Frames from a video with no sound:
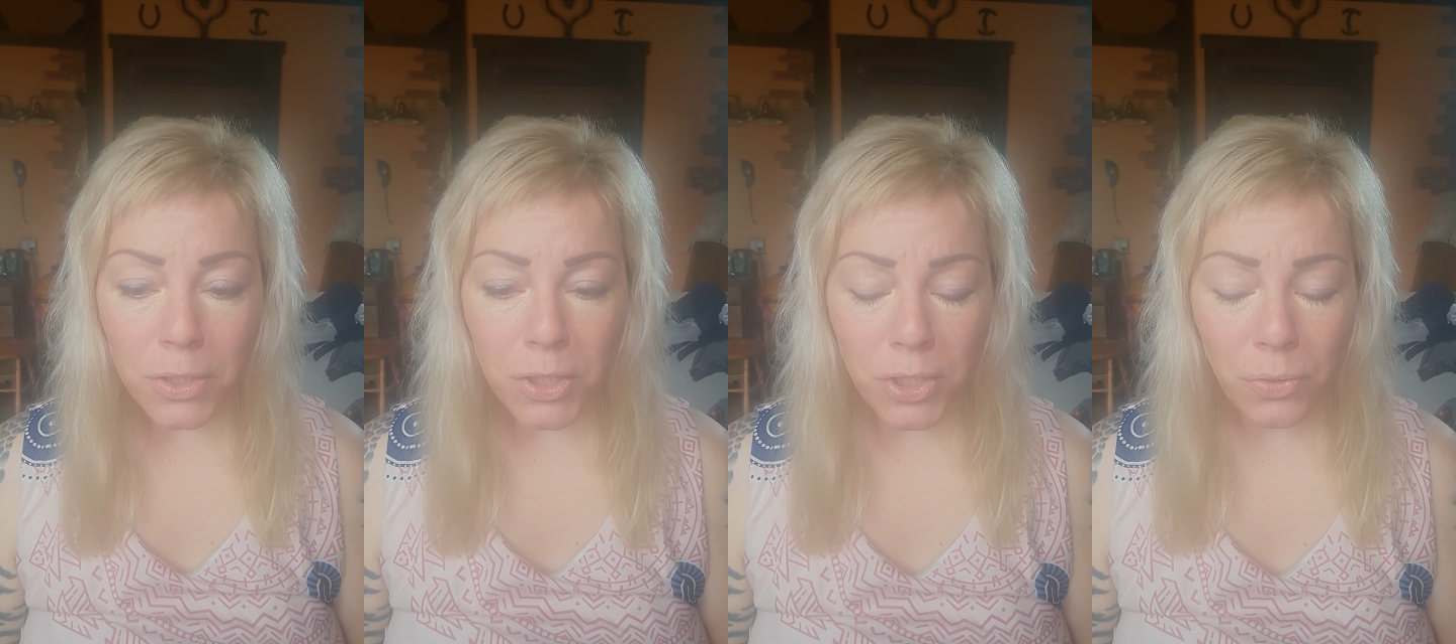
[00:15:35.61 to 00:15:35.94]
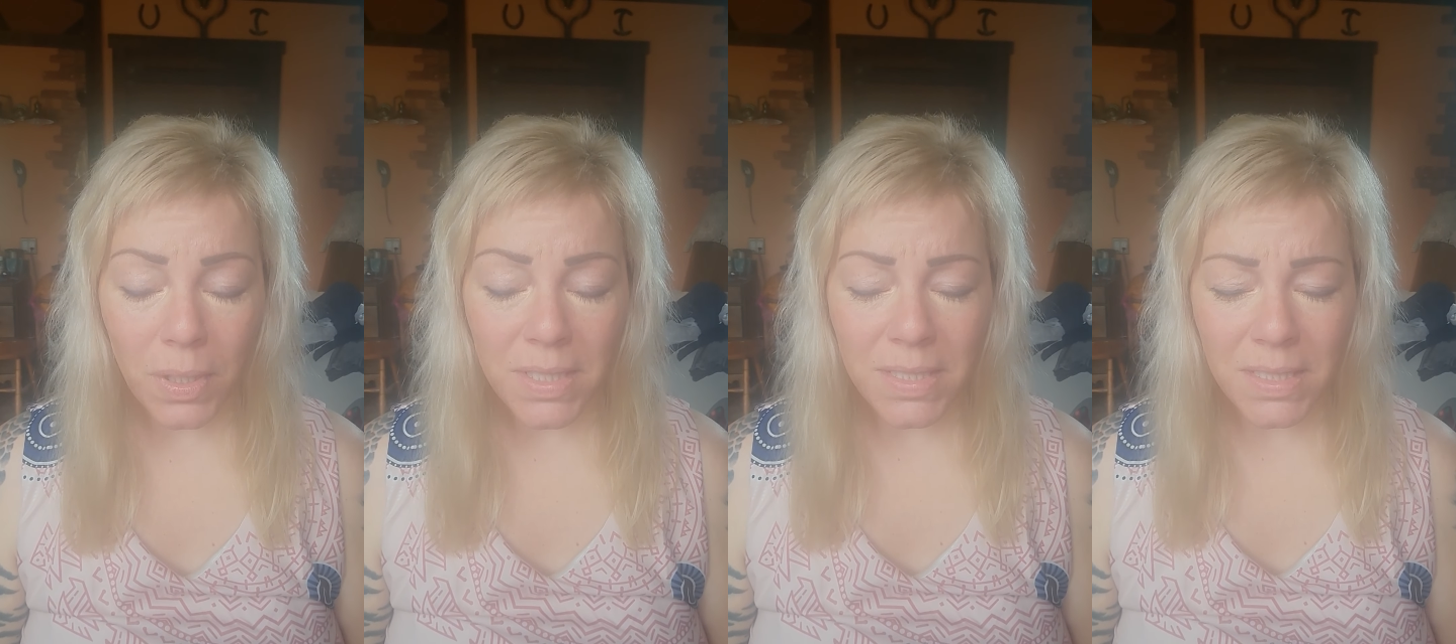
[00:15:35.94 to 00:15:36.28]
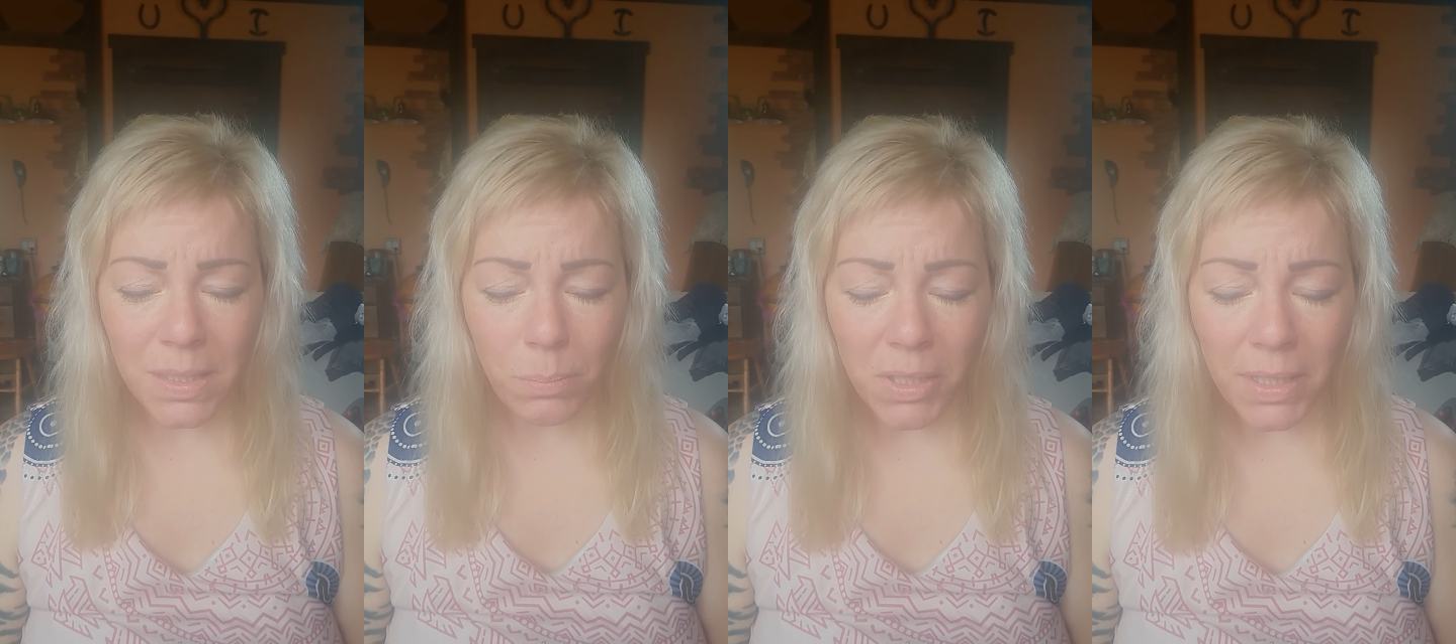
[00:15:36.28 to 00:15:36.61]
to
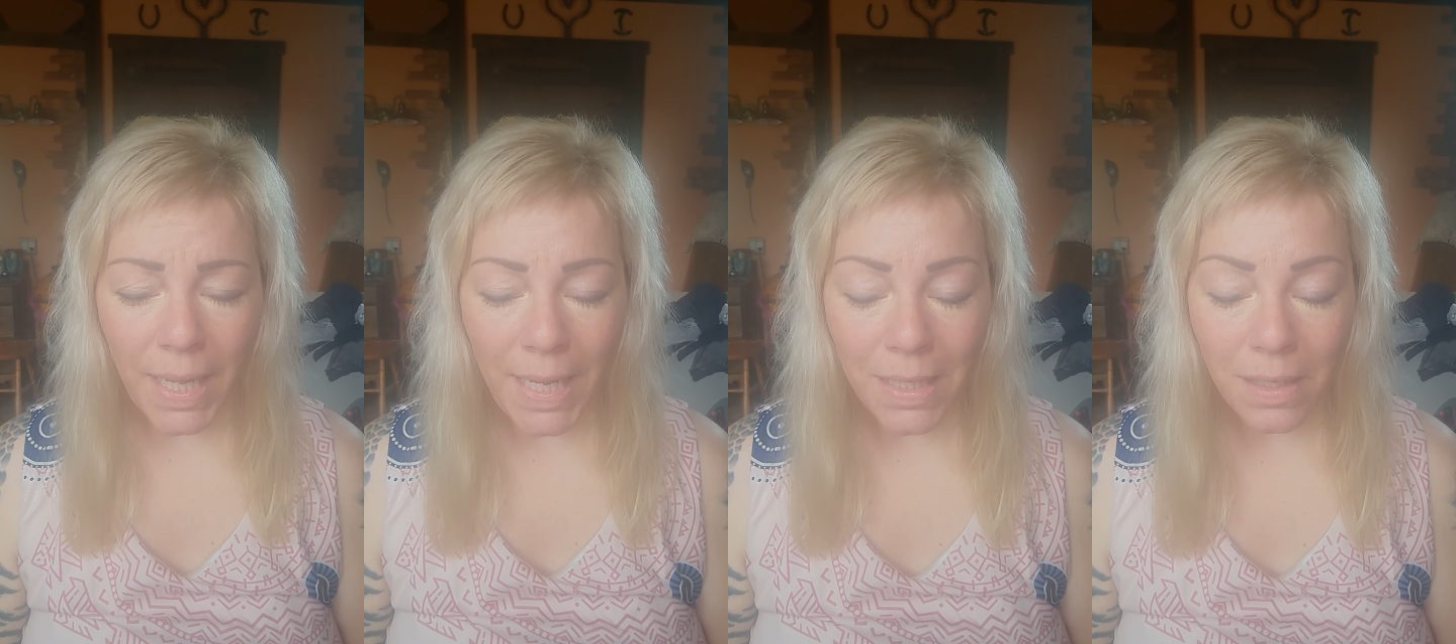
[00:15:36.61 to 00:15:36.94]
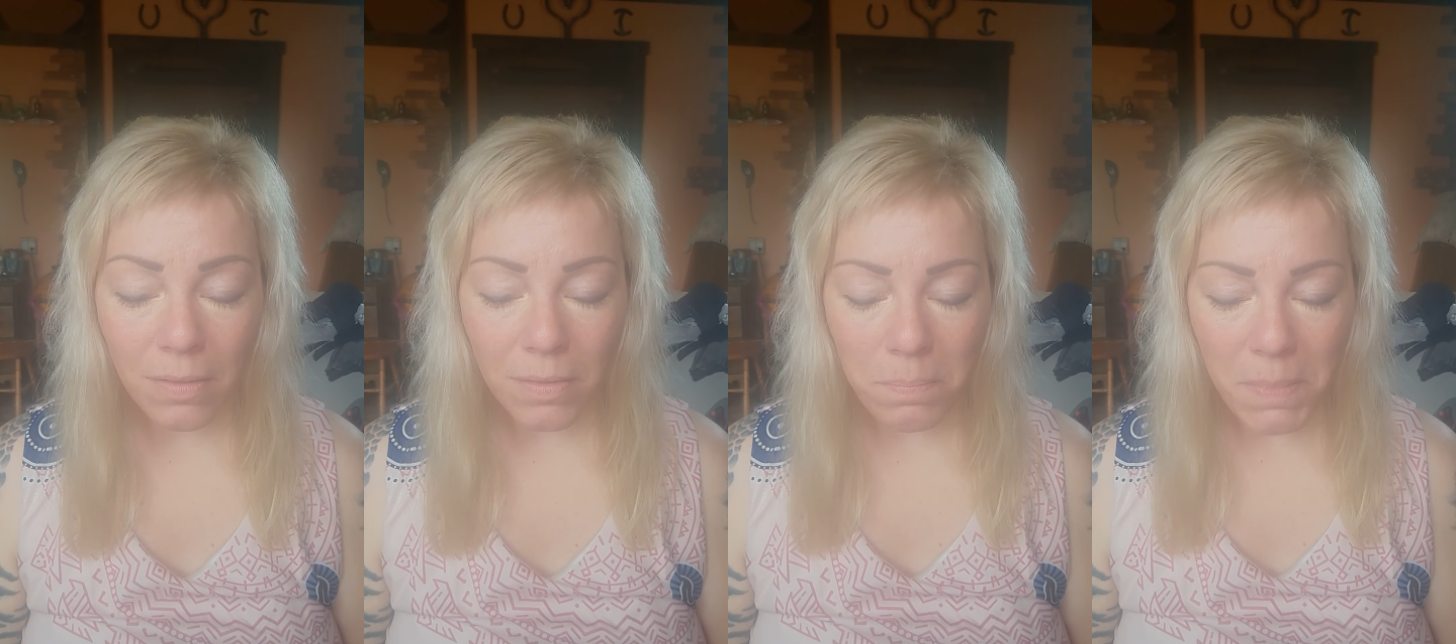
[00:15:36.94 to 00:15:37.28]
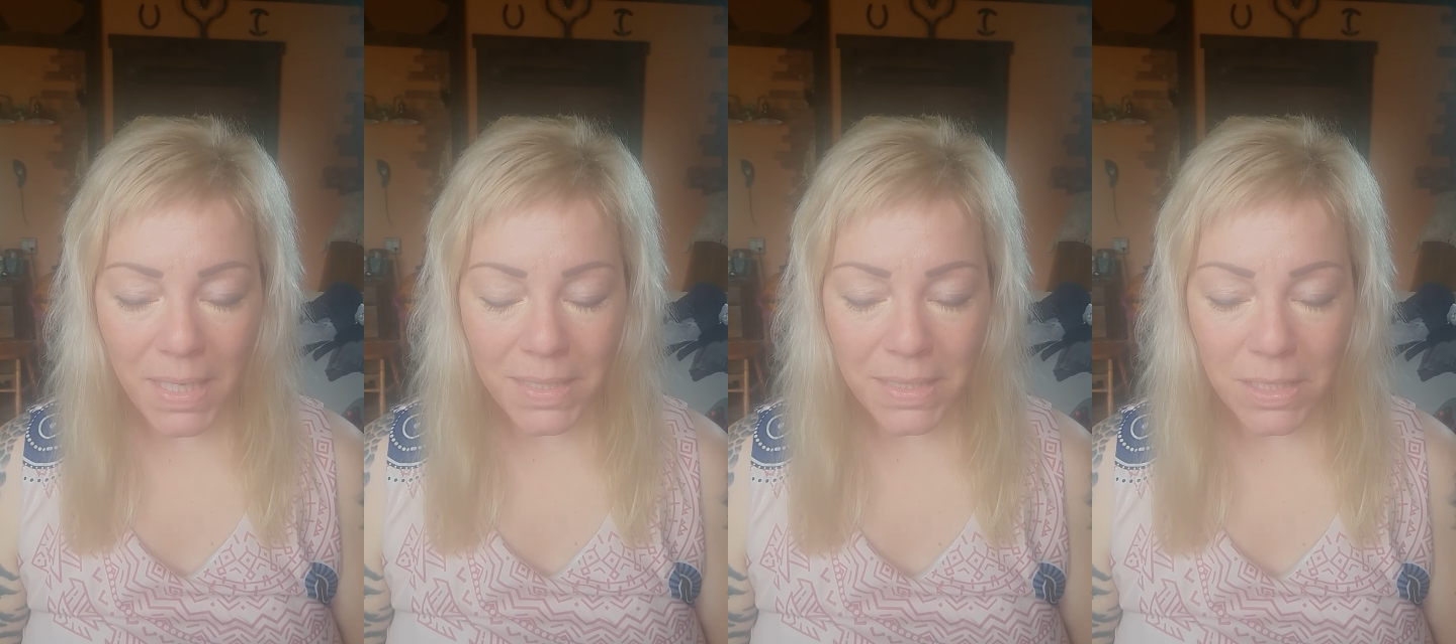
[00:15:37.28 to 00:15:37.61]
assimilate the
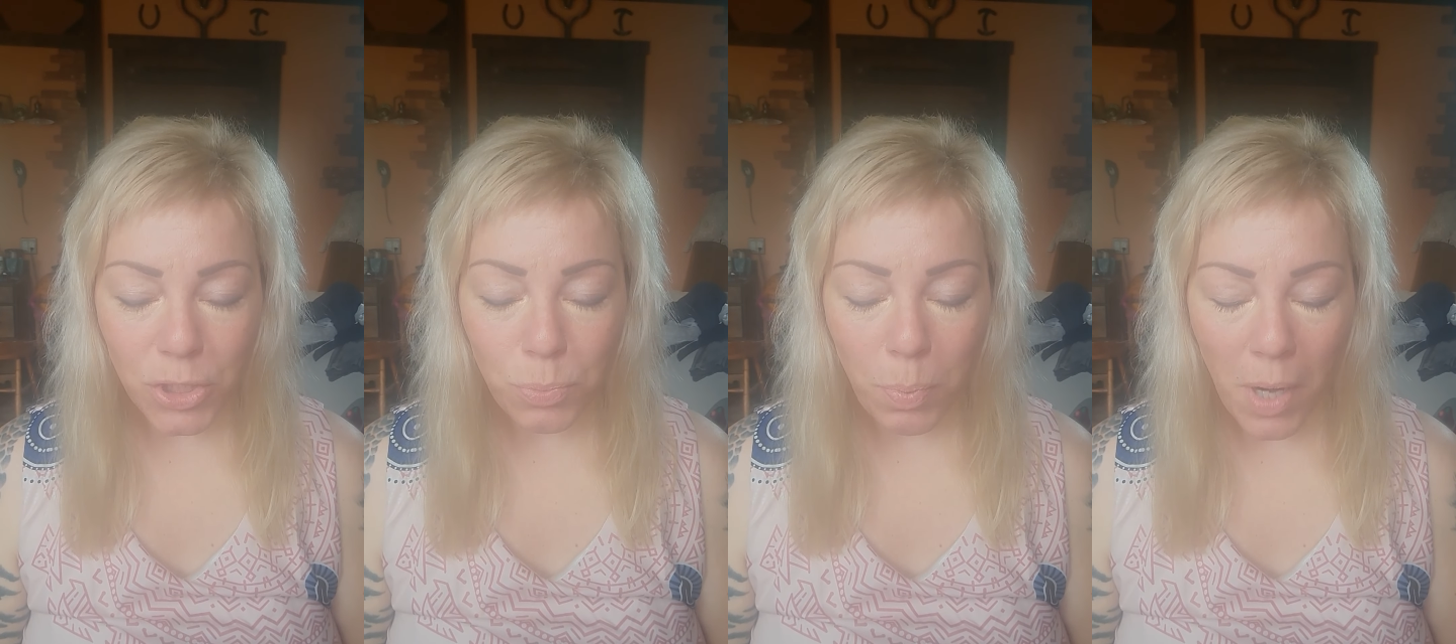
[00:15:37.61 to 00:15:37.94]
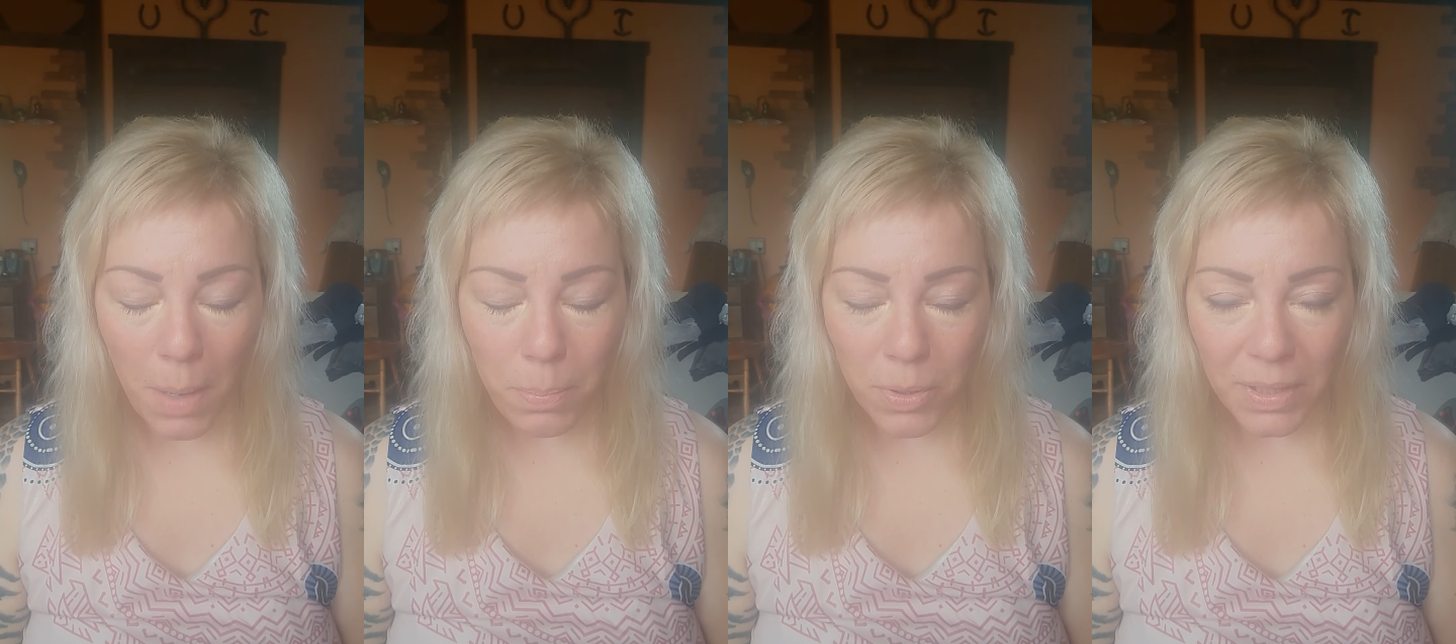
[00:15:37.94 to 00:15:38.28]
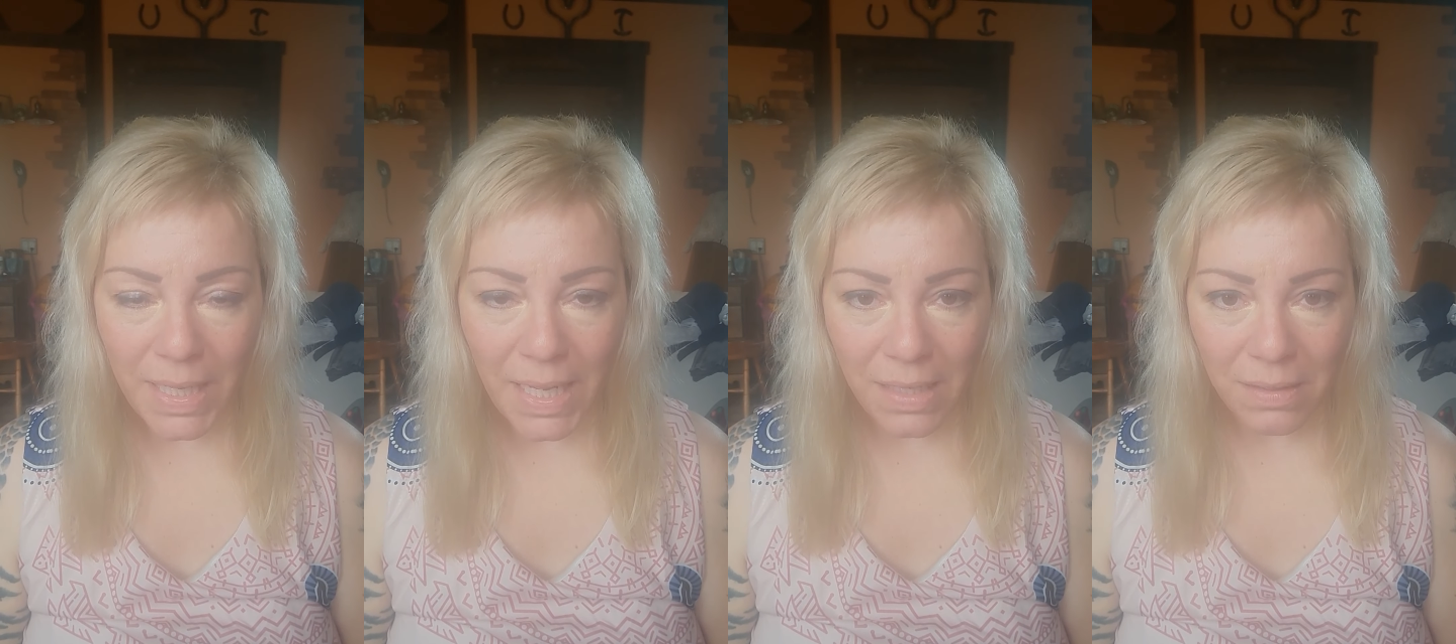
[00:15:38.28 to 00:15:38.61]
message
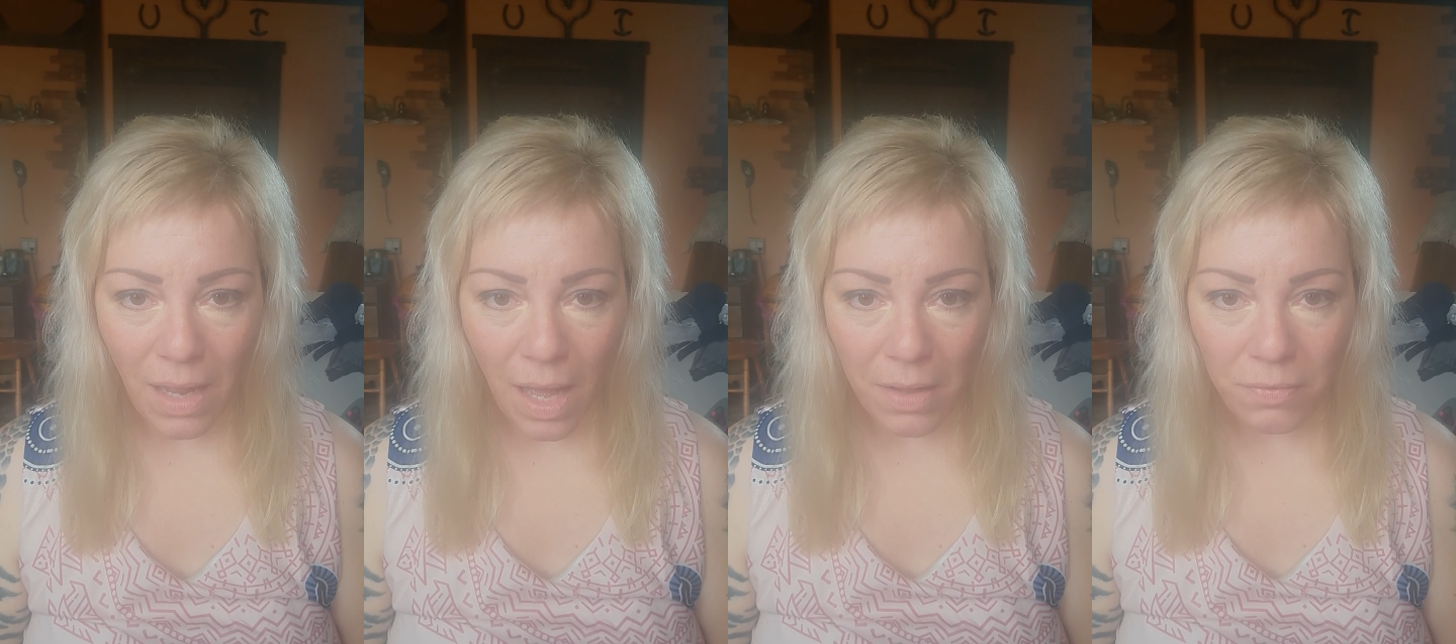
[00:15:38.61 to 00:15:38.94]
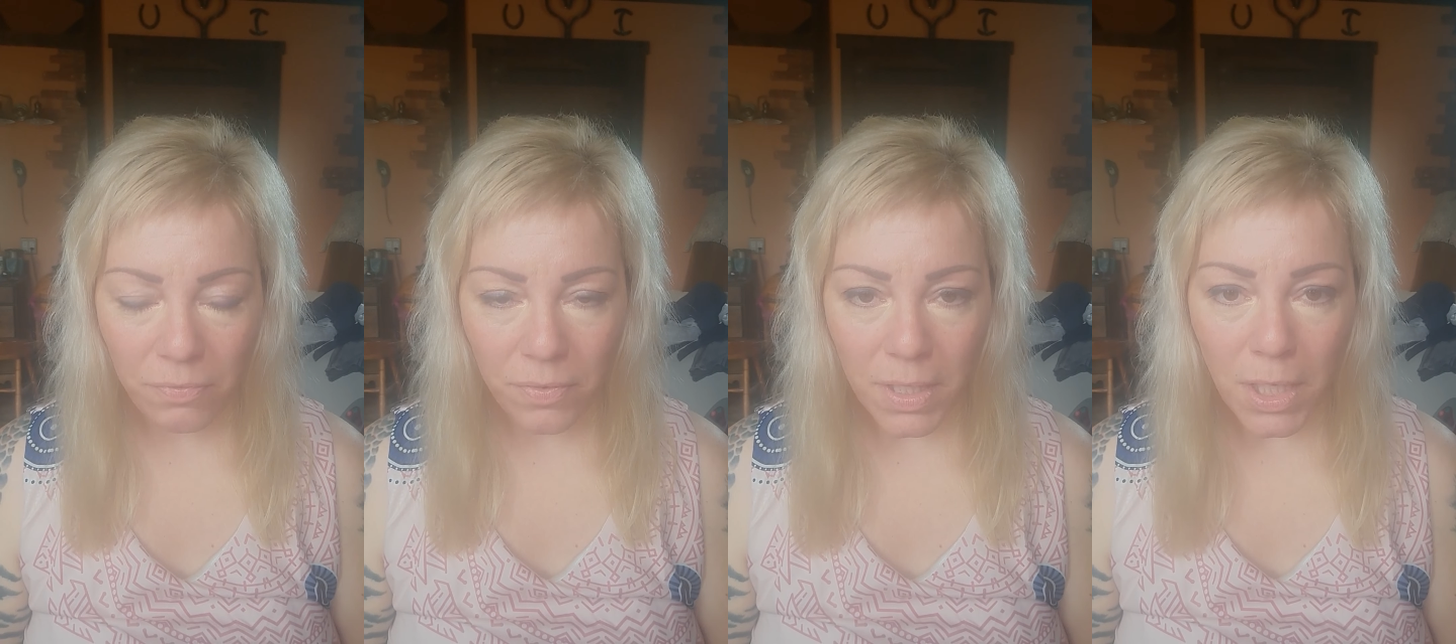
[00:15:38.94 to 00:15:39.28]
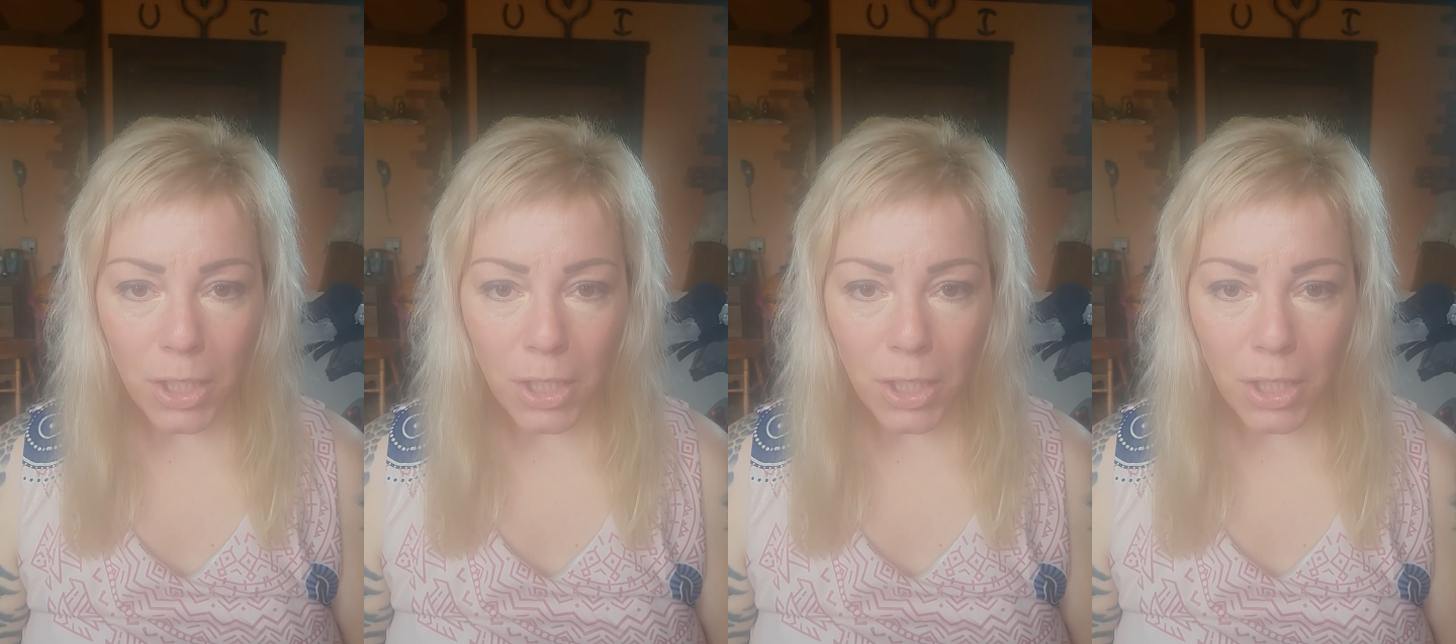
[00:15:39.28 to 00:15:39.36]
properly enough